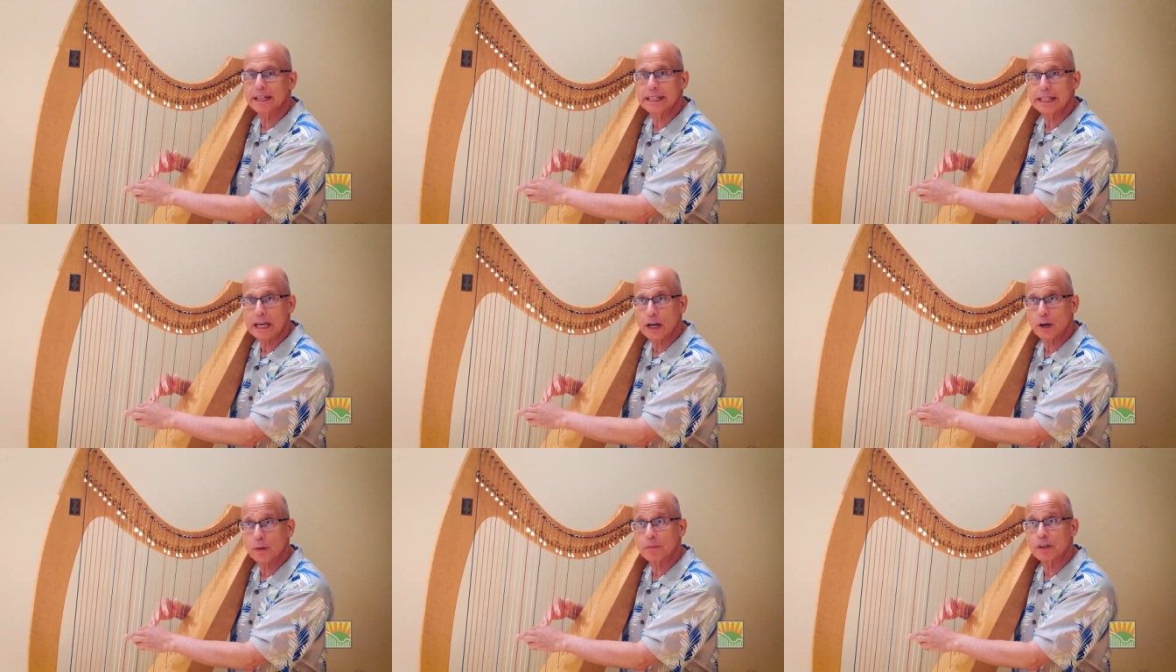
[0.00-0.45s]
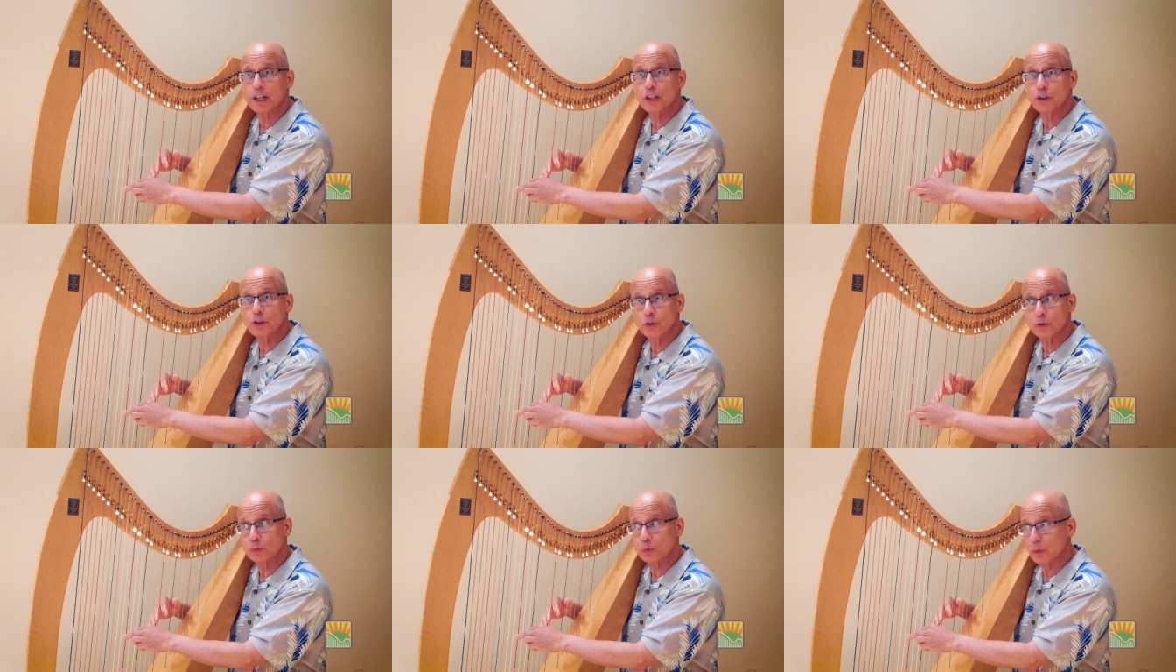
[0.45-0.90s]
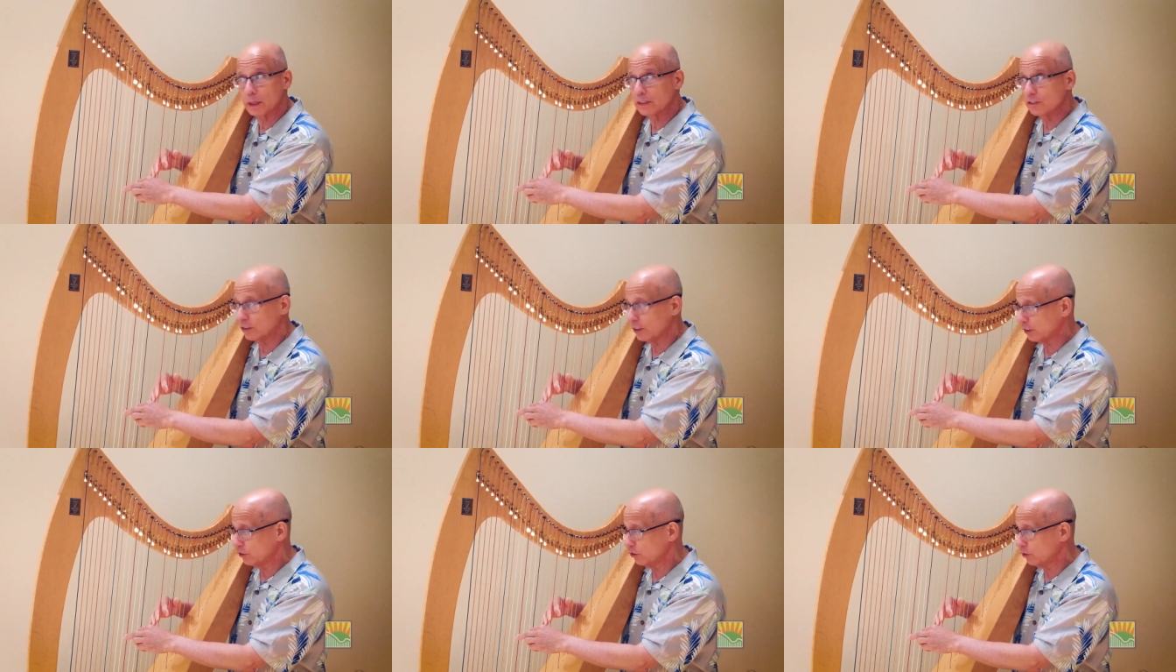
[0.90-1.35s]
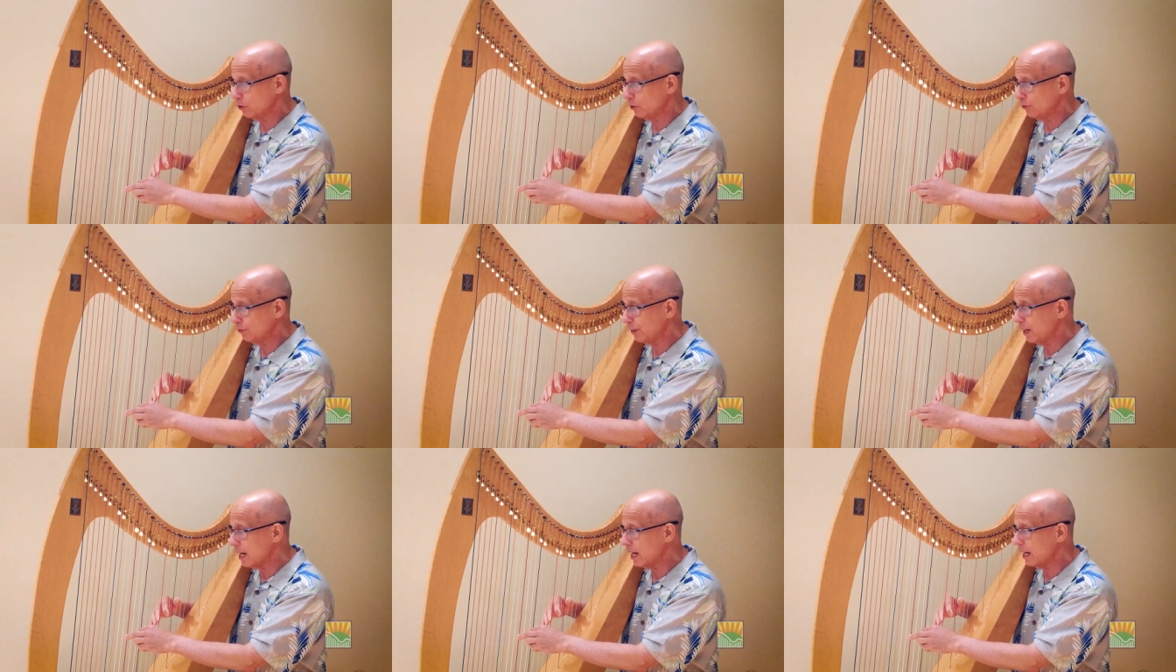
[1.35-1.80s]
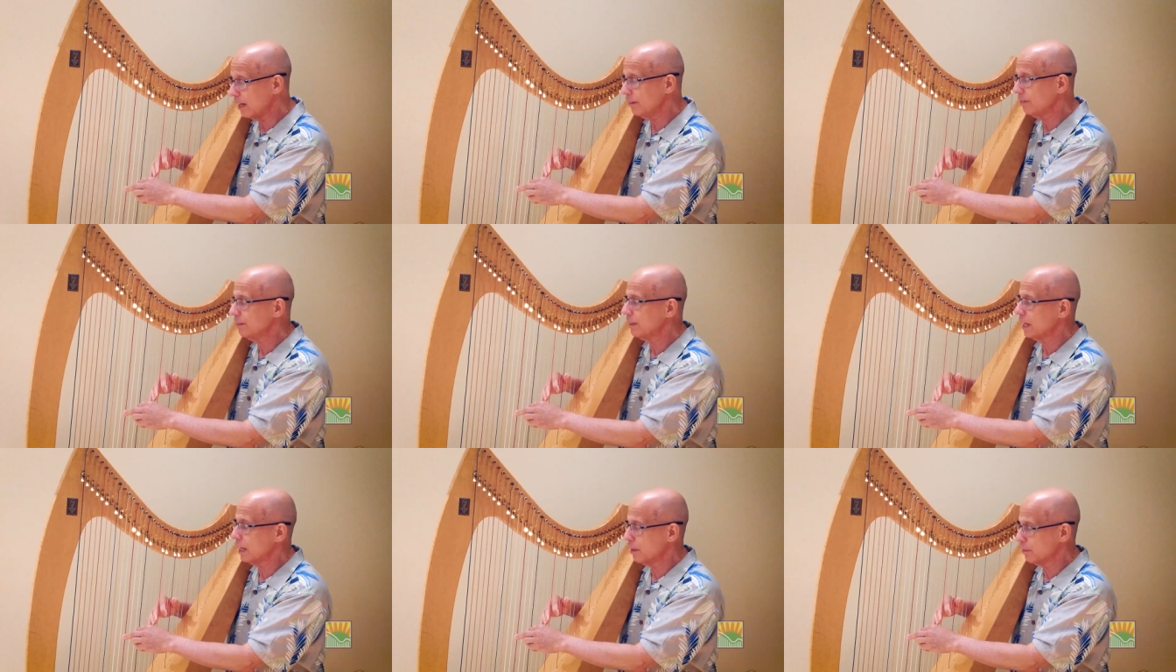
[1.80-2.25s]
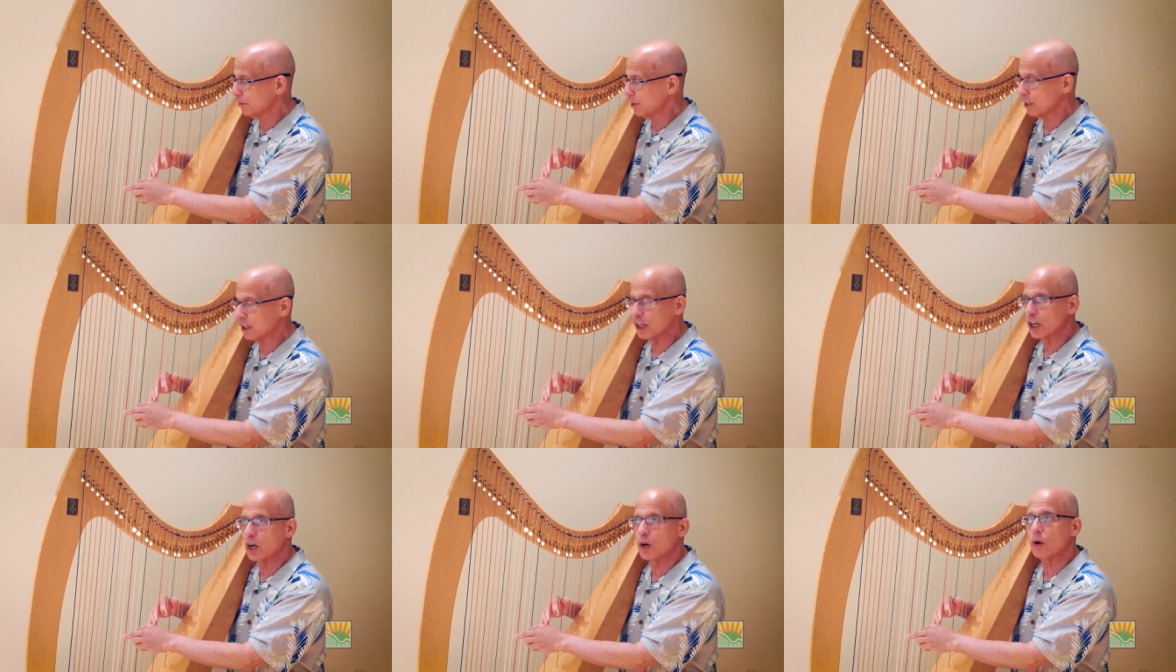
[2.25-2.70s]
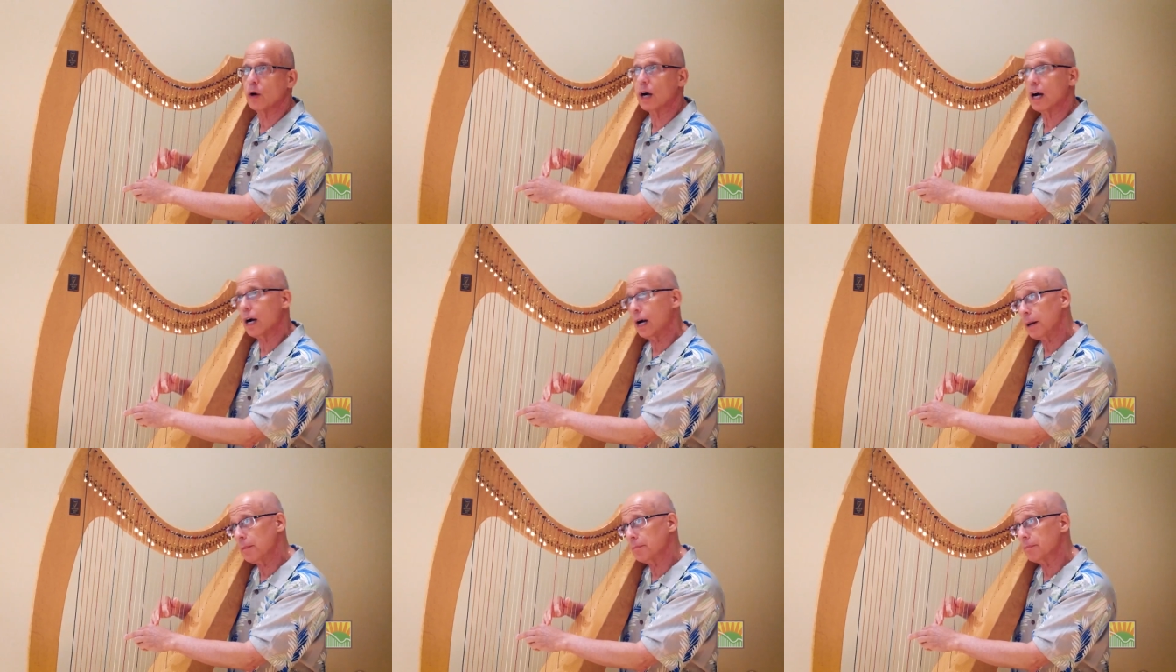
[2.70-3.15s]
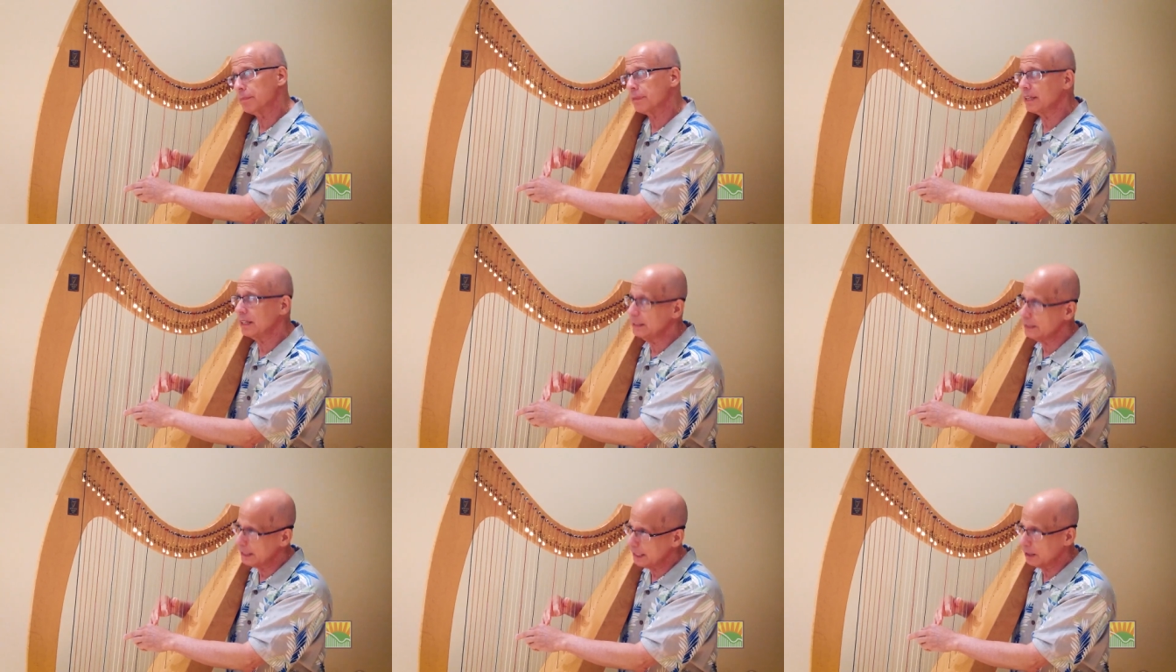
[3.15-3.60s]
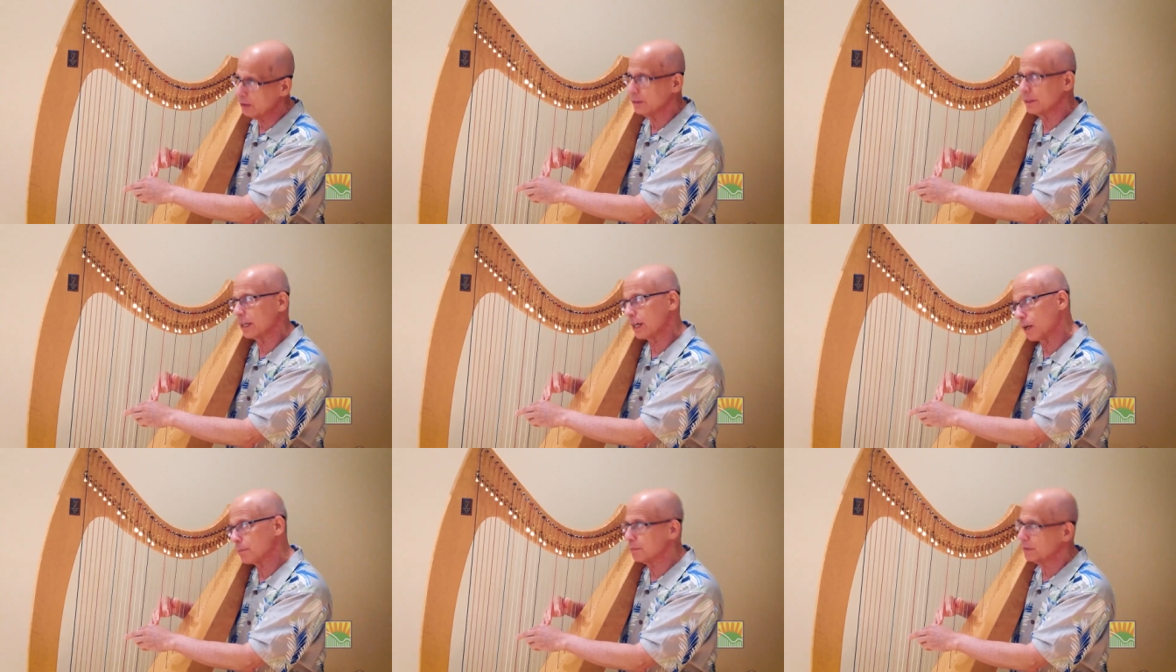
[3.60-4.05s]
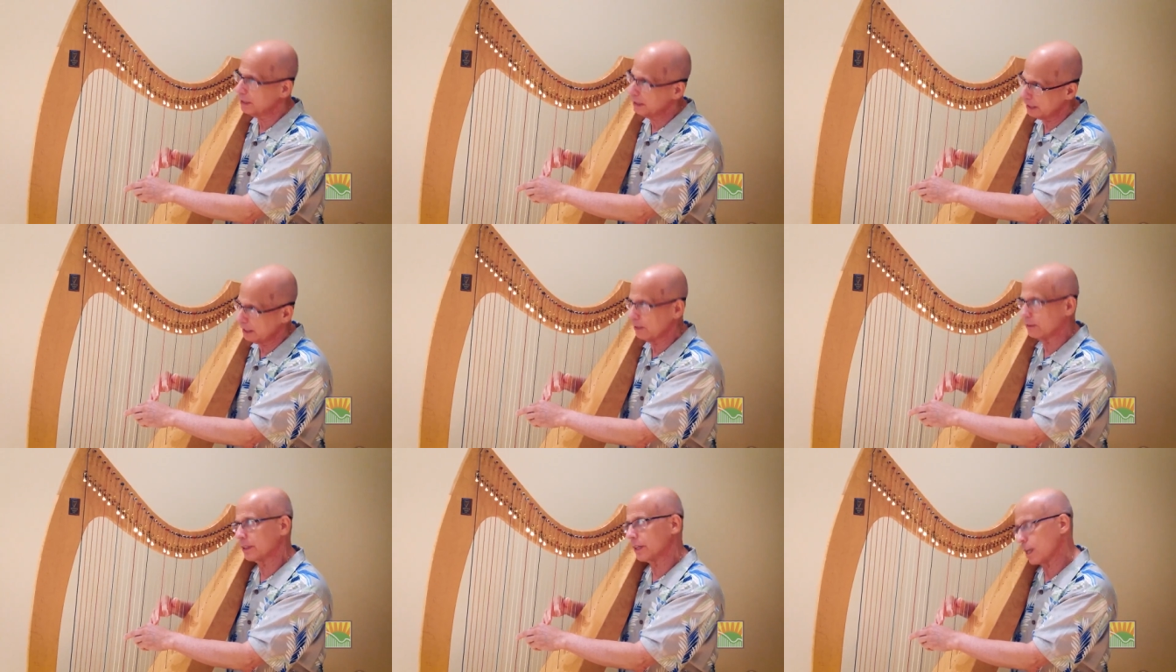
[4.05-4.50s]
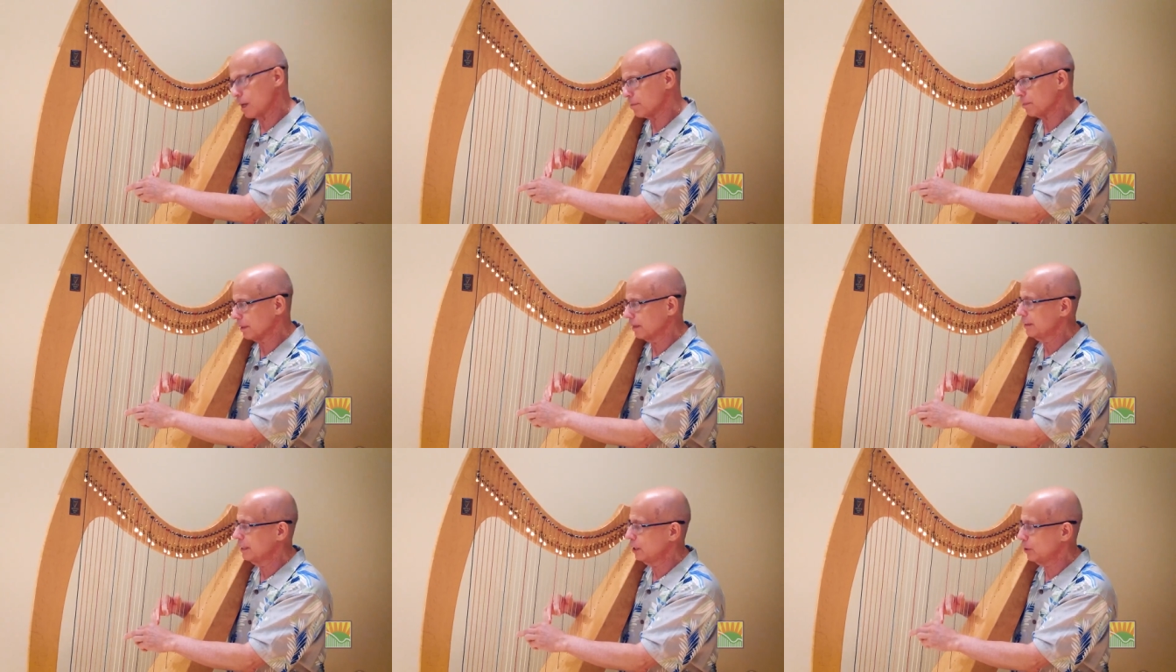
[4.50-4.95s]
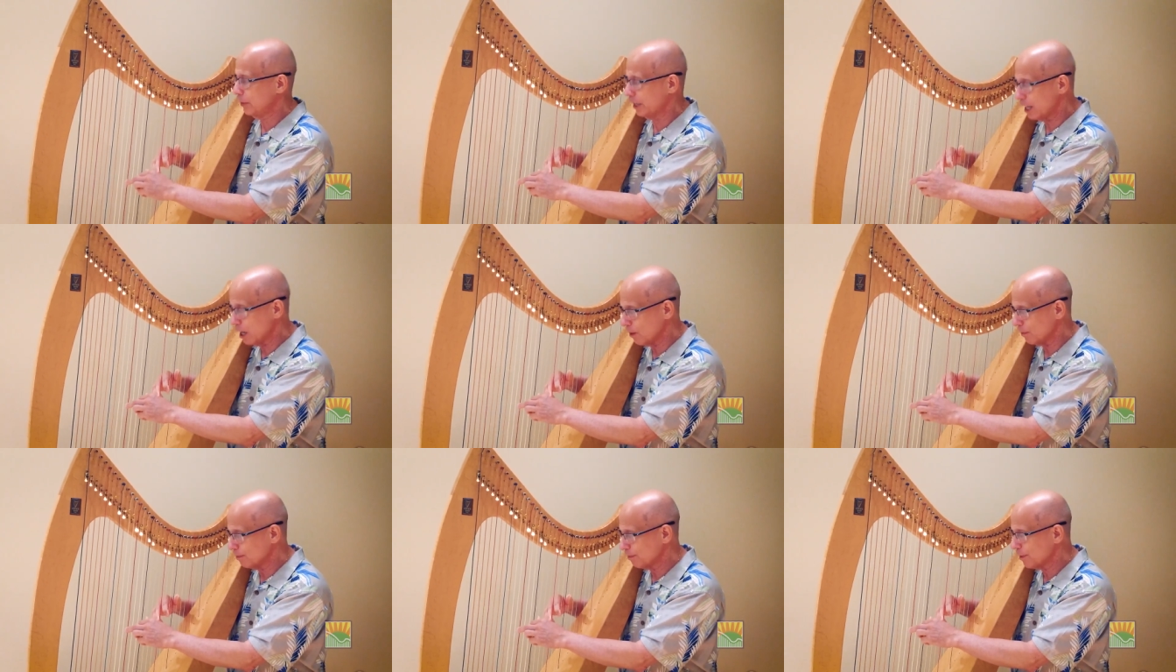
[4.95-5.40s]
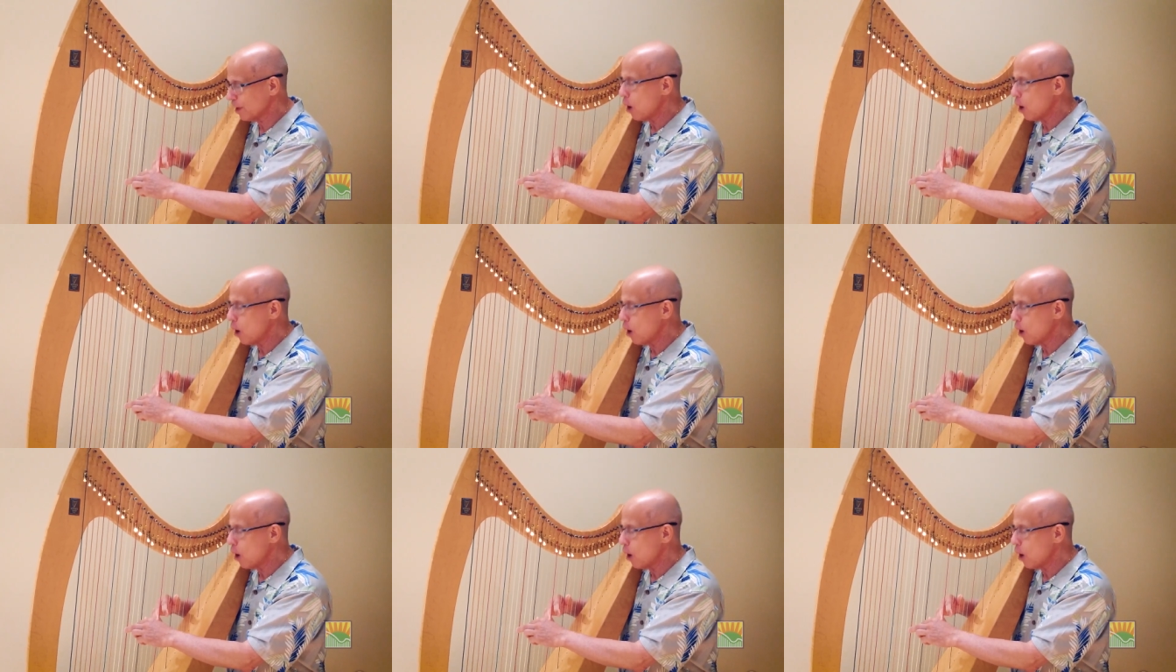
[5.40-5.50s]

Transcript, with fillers: Now I'm going to use 1625. I'm going to go up, then down, then up, then down, then up. Here we go.